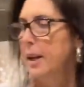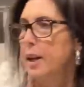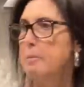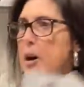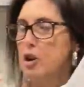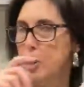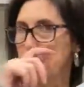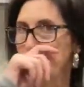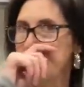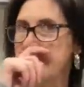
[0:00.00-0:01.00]
command
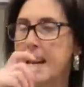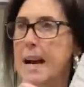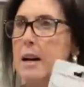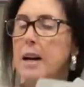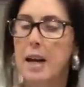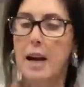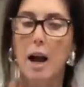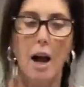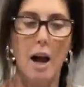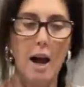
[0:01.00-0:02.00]
hooks. Now,
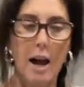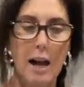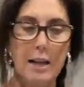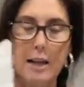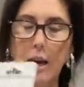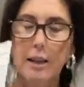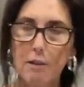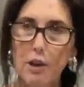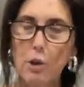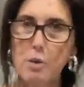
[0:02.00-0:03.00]
I'll
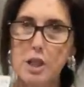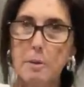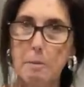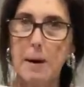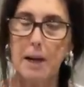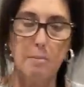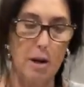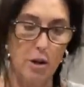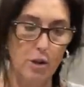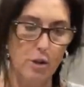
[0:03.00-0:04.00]
give you a little tip about
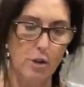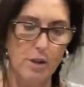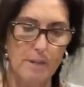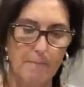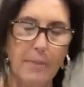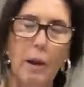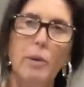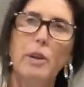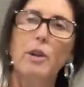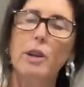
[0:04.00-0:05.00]
command hooks.
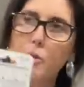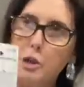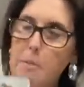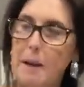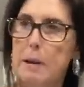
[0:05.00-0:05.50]
No, not a little tip about